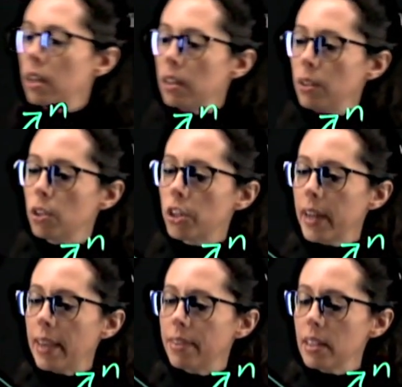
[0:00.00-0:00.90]
you
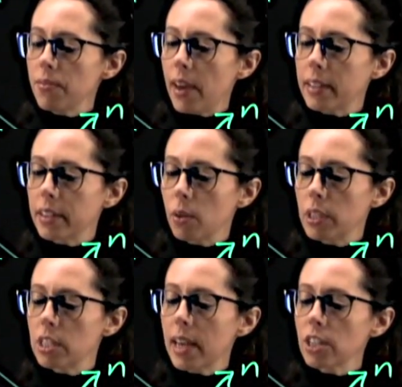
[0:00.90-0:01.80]
create this vector,
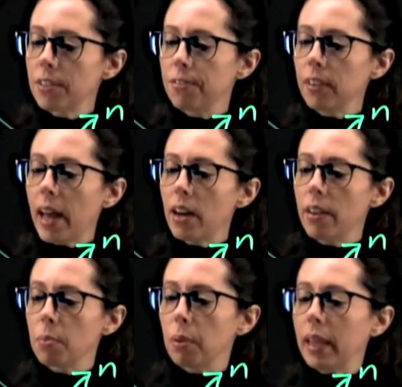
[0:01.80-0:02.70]
which is actually flat on
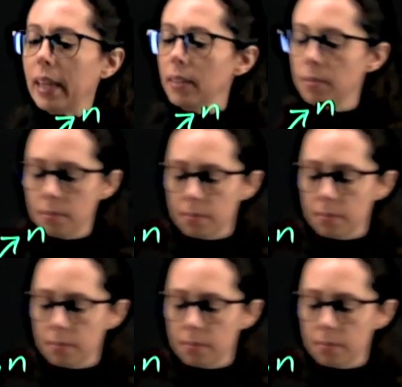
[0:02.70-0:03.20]
the plane.